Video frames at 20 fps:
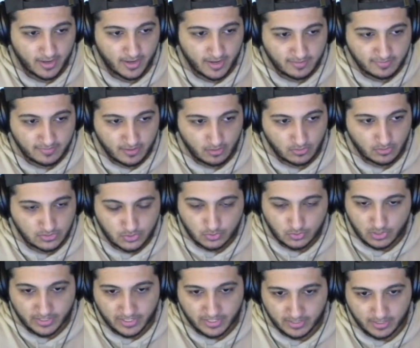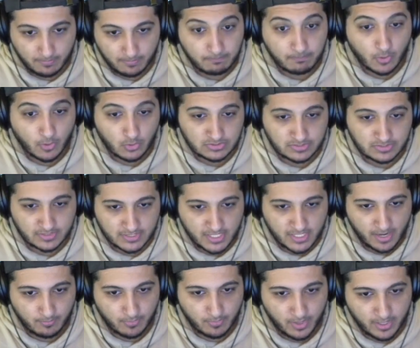and they're also clicking it most of the
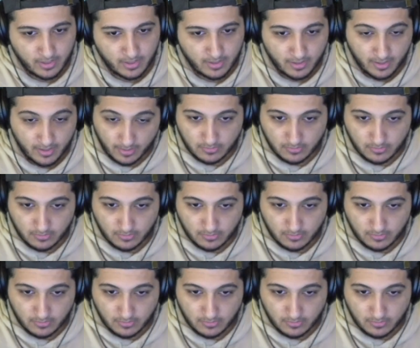time, right?